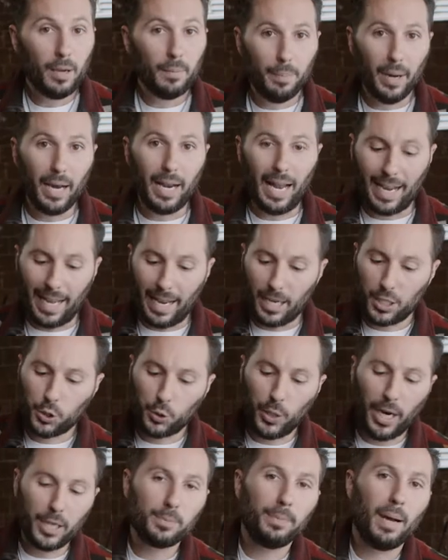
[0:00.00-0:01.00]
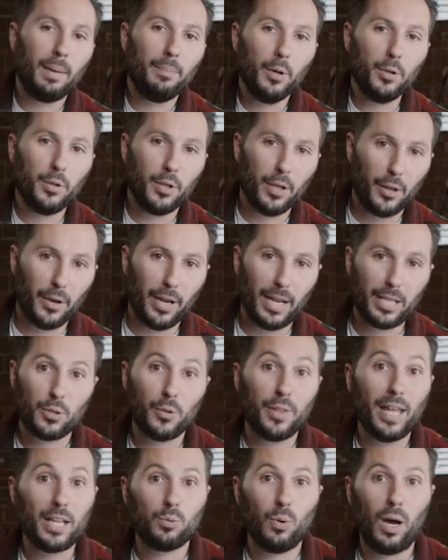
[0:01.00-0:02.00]
But I got a scratch my boot the other day,
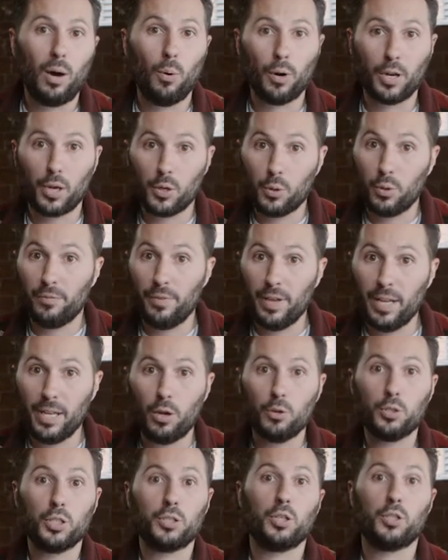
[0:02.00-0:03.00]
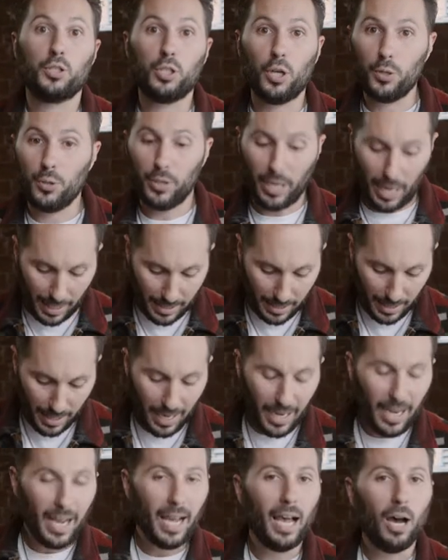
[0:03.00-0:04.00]
so that's why I wanted to do a video just to show you guys
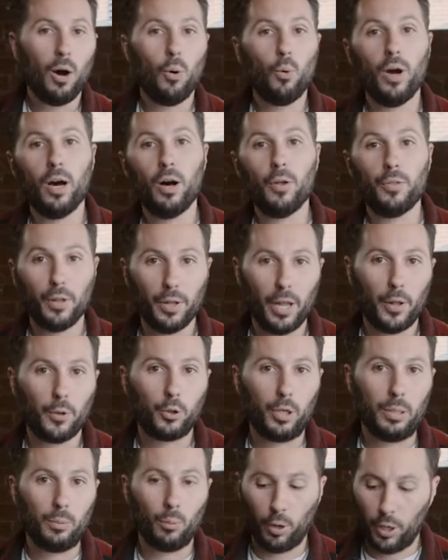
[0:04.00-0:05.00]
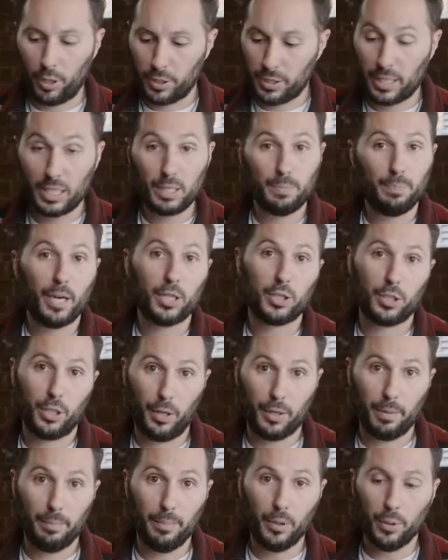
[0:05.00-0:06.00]
how well the leather cream works,
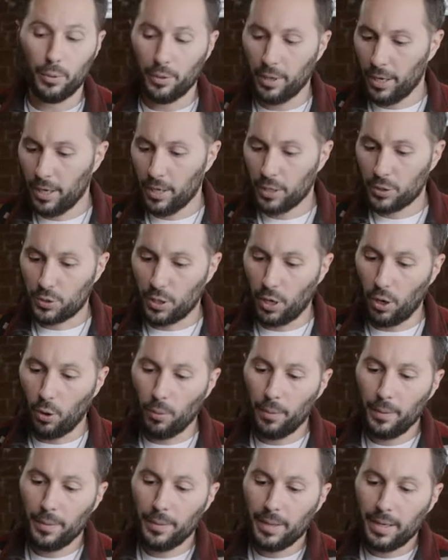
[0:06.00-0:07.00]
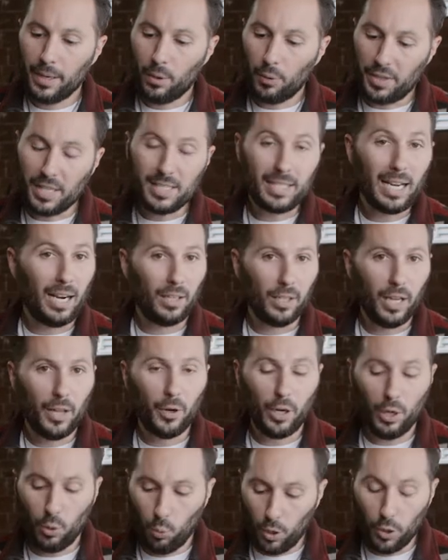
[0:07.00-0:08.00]
especially on the boot. So with this kind of
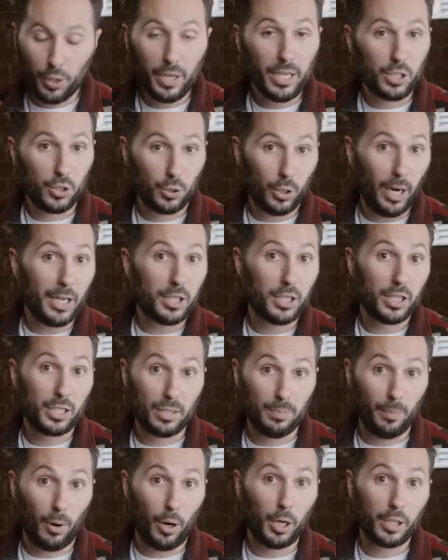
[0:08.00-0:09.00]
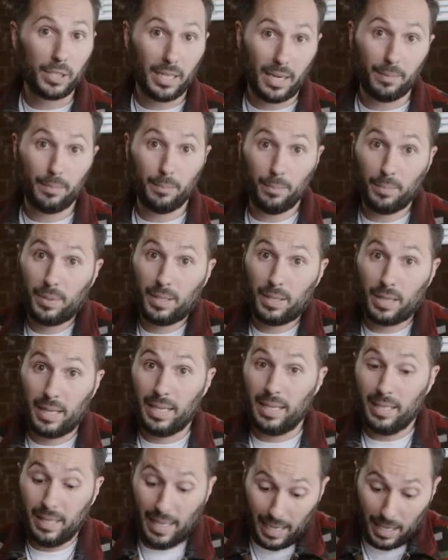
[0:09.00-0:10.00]
leather, it will get scratches and marks that,
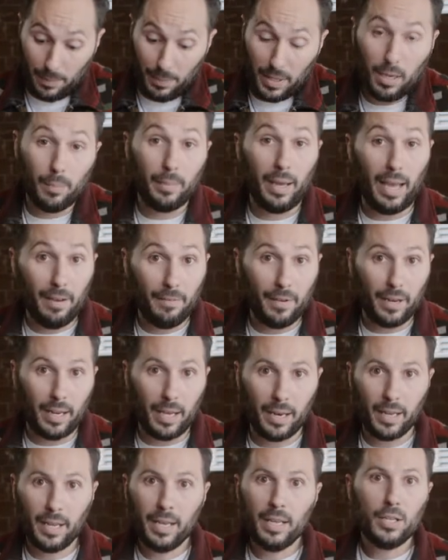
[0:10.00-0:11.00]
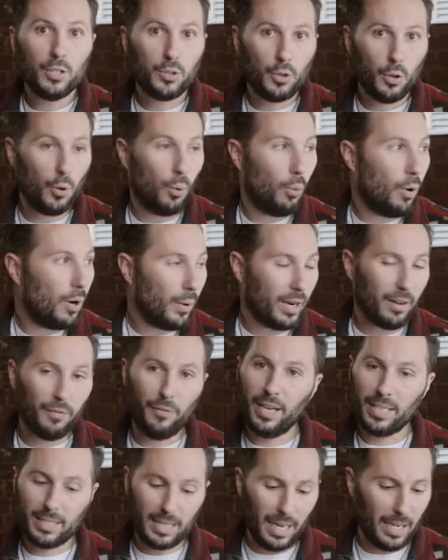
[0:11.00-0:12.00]
that can become evident. So the one way to
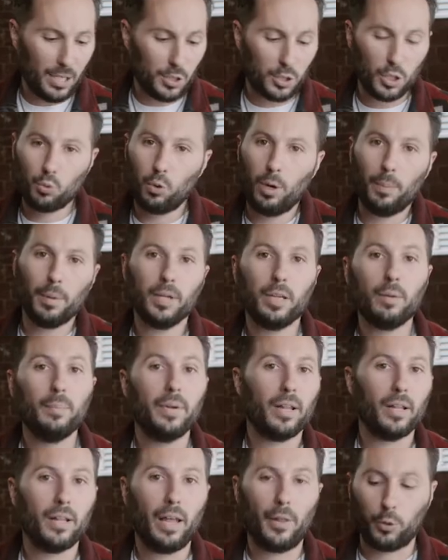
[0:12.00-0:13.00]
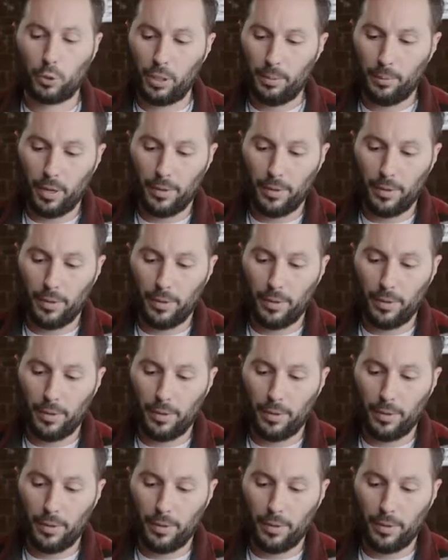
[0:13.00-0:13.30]
fix that is just rub a little bit of leather cream